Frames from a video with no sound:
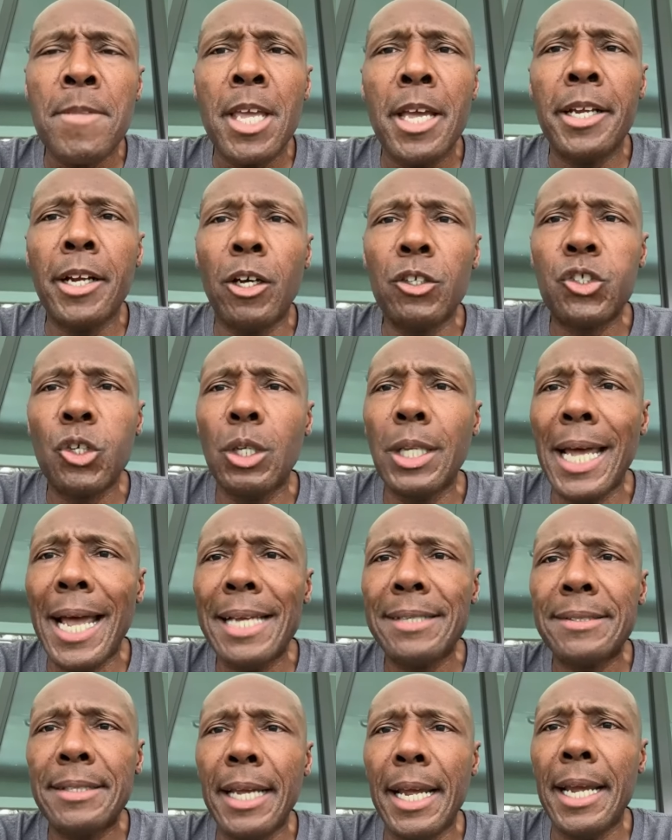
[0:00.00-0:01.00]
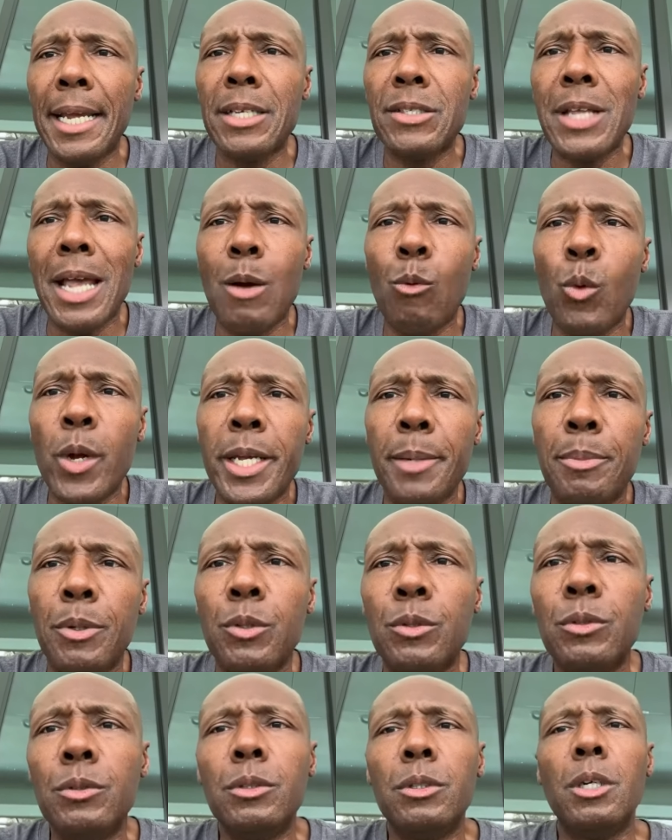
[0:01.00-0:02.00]
And also last thing is that
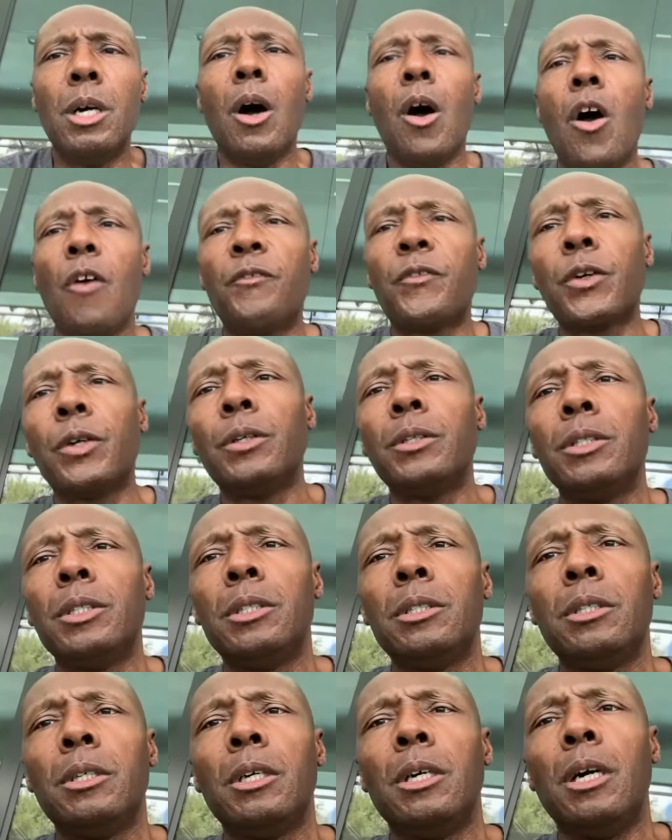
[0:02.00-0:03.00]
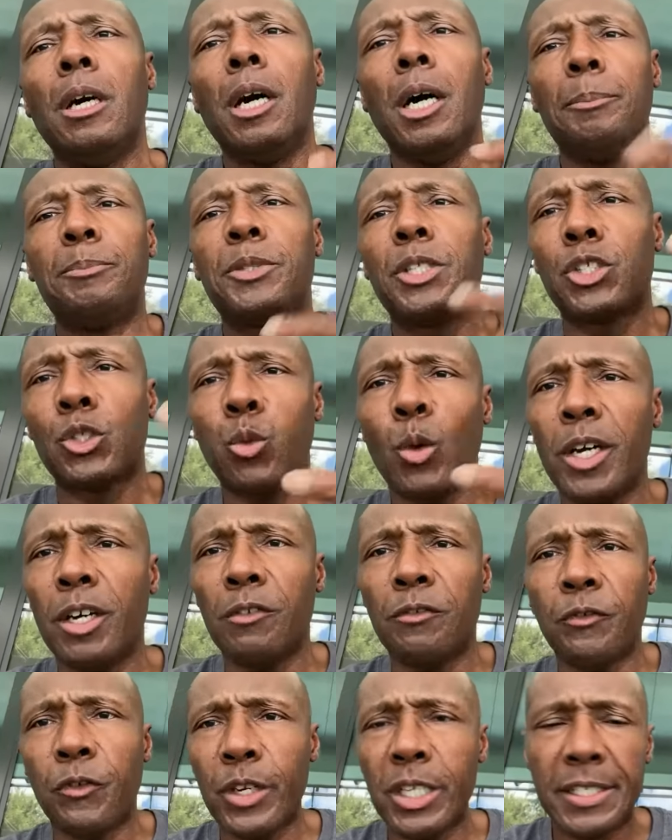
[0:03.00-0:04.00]
Webull offer up to
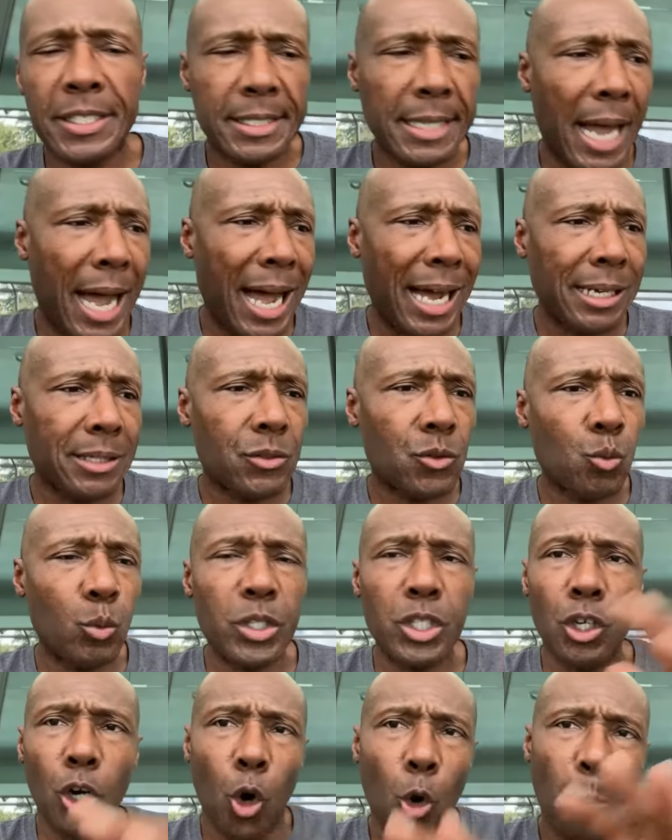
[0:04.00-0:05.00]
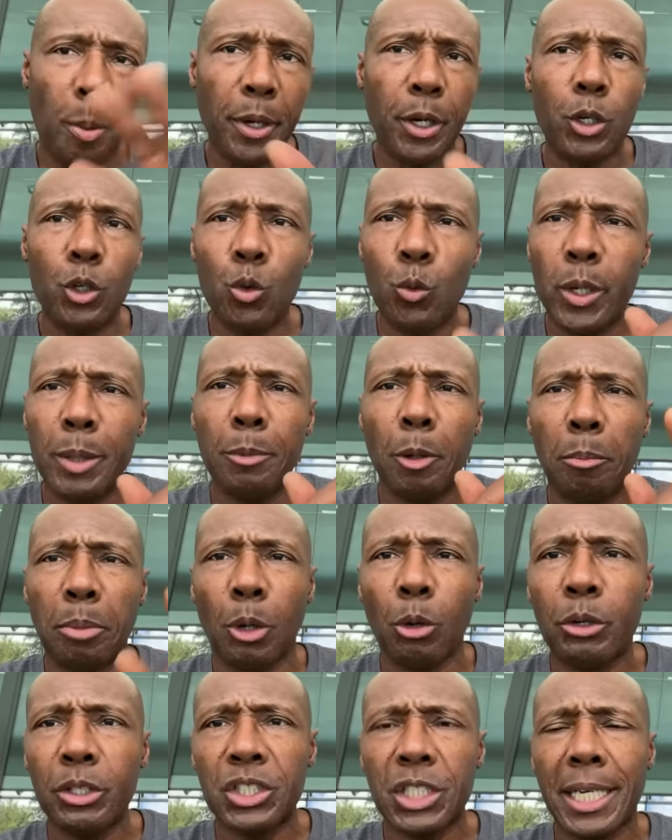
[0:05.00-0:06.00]
12 free stocks when you open a new Webull
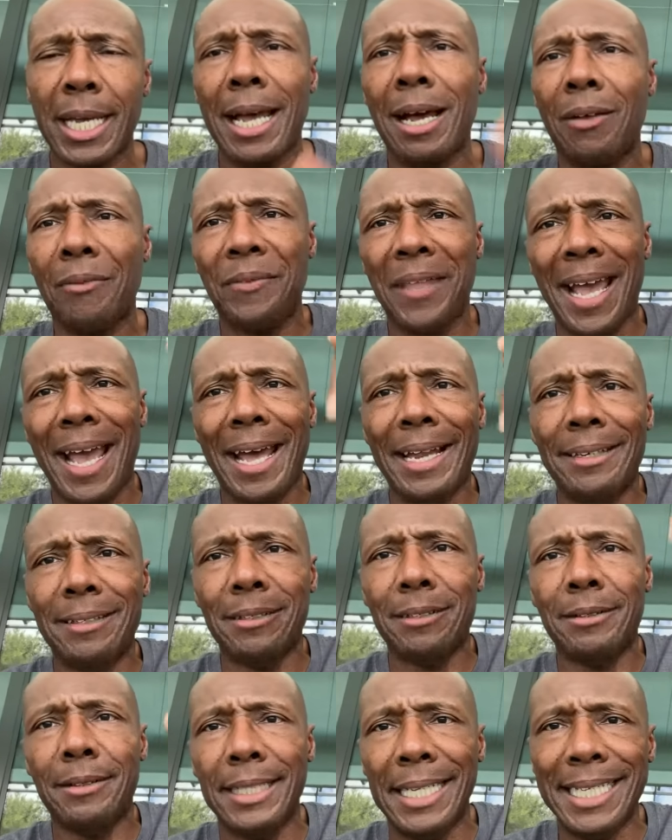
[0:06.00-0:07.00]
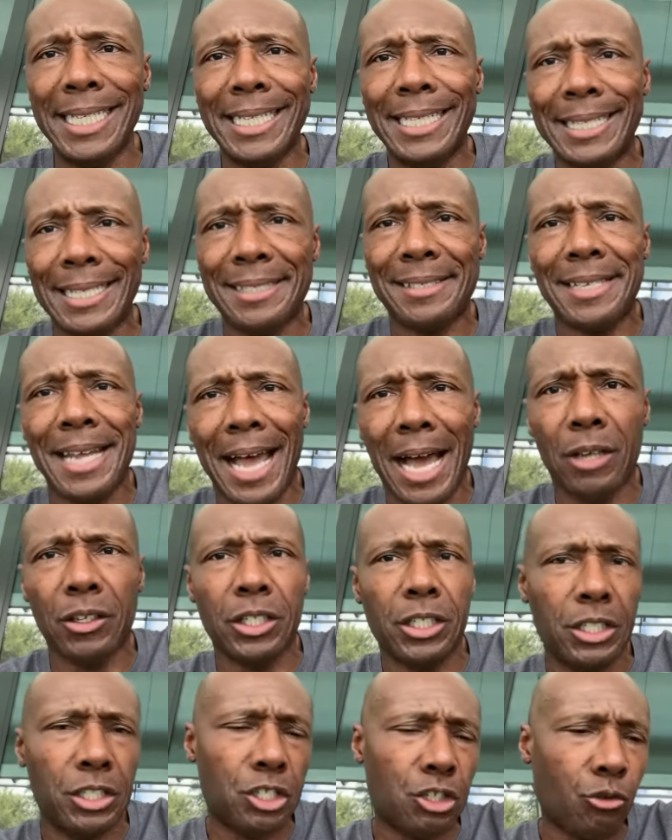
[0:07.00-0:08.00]
brokerage account. That link is down
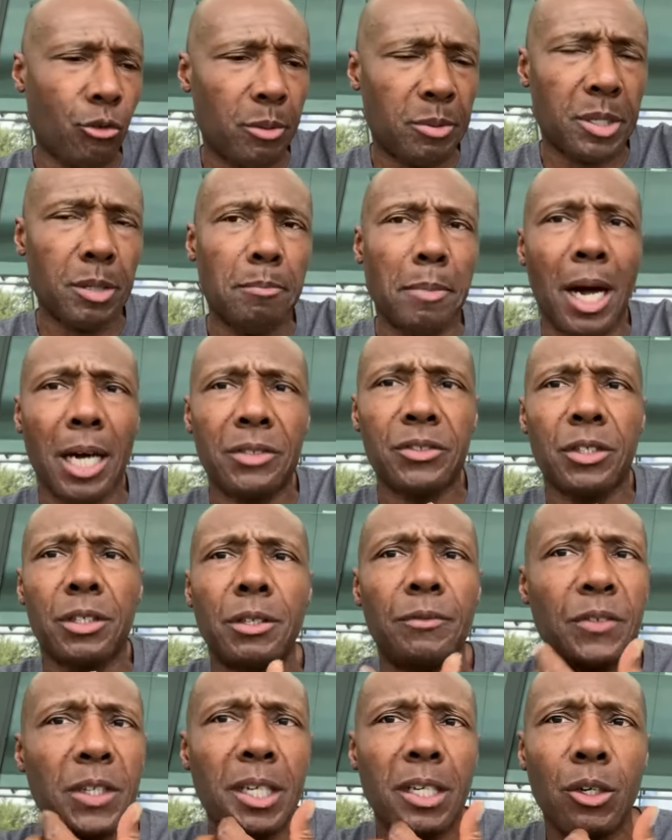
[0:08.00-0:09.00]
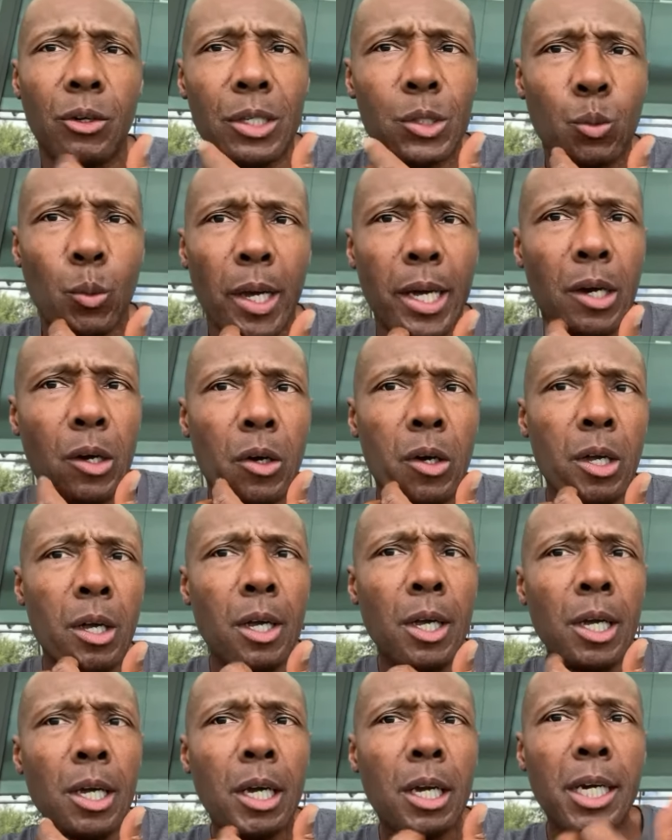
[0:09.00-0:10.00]
in the description box of the video as well
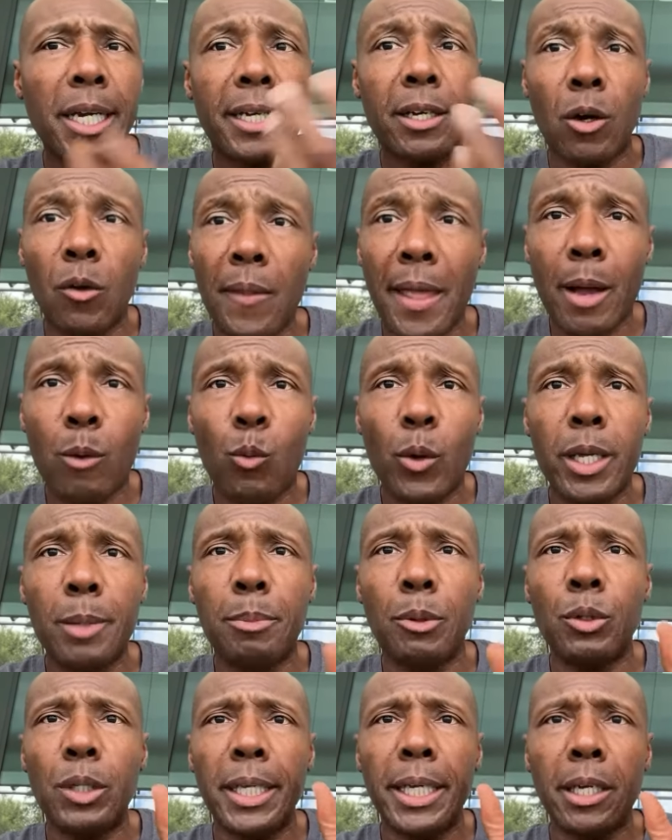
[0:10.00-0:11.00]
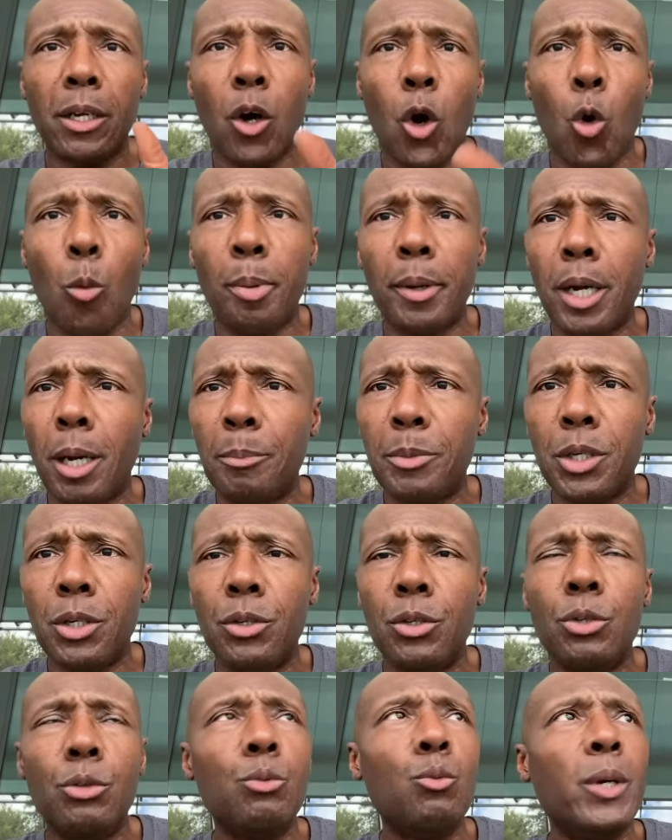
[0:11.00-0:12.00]
click on that Webull link, open up your
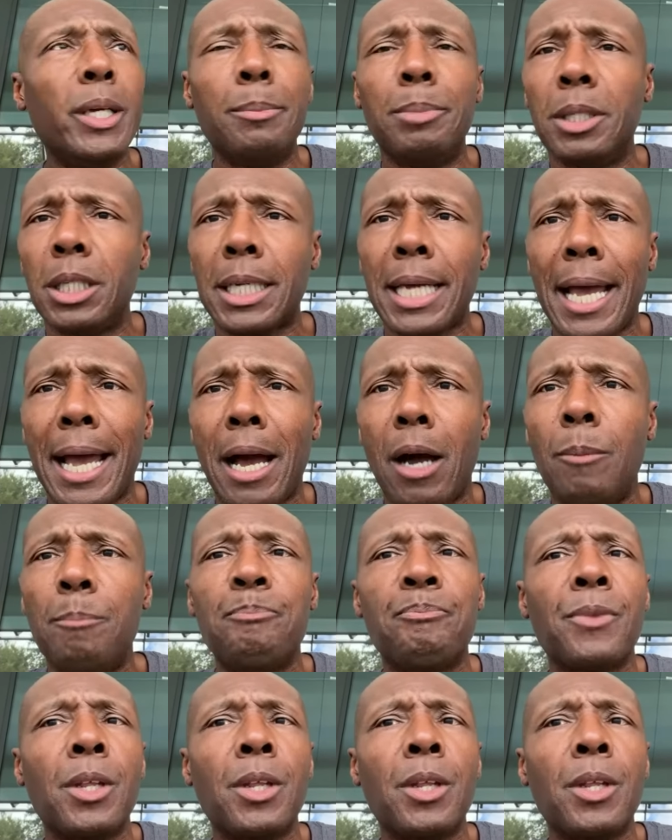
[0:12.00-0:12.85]
new Webull account,